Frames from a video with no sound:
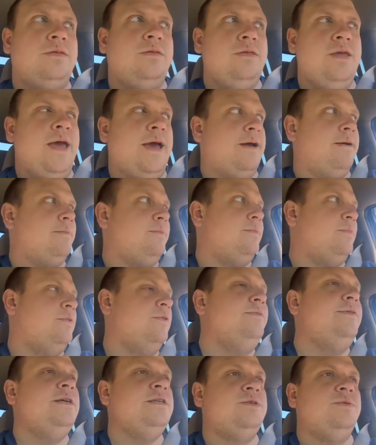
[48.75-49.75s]
Yeah, the
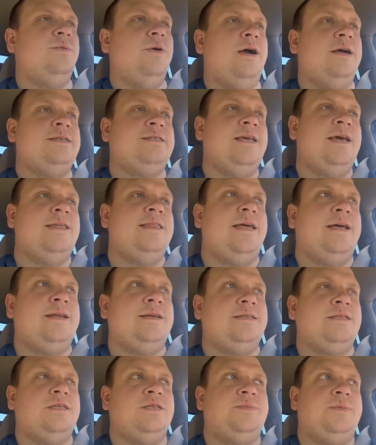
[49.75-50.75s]
reason why I say that
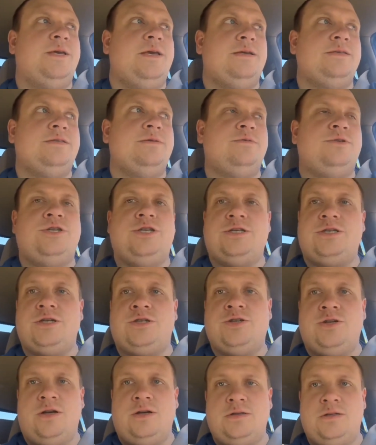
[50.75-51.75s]
is because it was just a
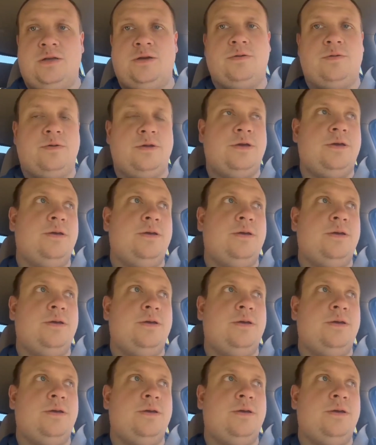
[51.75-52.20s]
truckload.